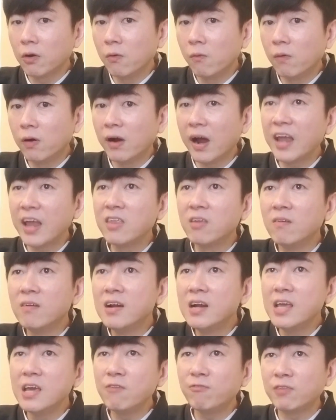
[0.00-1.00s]
world and you
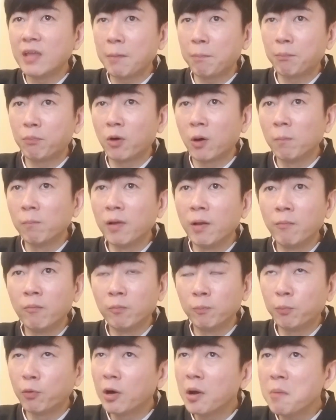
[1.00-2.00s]
leave that
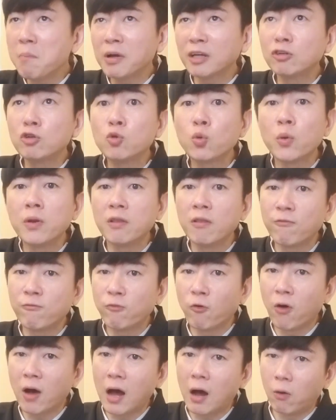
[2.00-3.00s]
problem pretty much
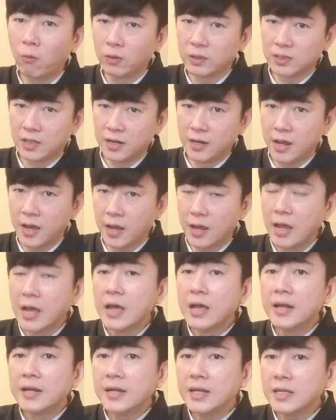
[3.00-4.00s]
24 hours a day.
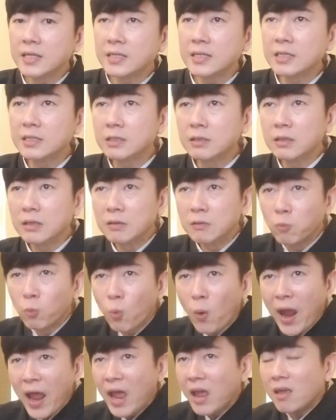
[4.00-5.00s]
This is
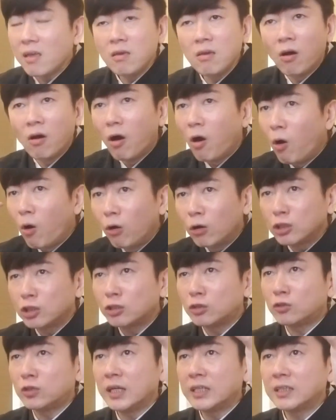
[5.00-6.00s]
where you're all
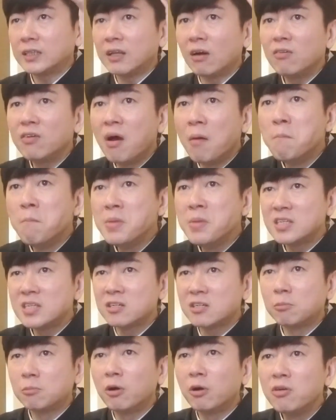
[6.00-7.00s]
stressed out, you're
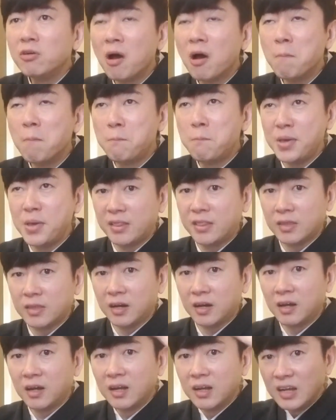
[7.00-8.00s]
miserable, you're
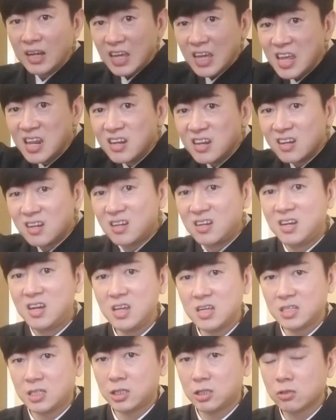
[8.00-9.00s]
bitter in
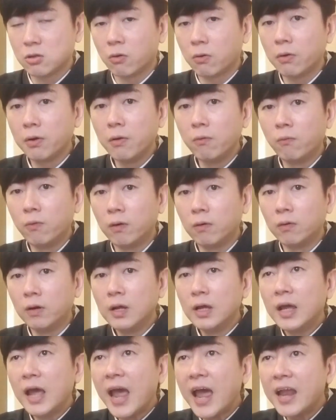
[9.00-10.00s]
this story world.
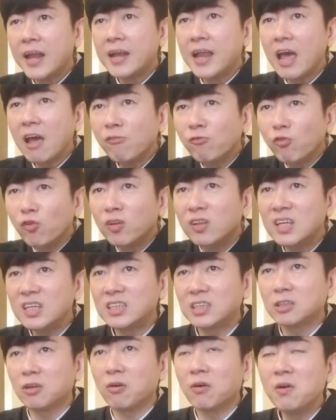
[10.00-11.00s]
And therefore,
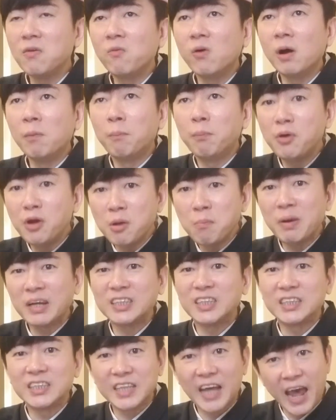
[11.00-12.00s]
this story world pretty
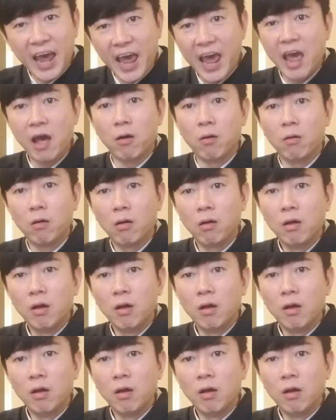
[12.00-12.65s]
much is a hell.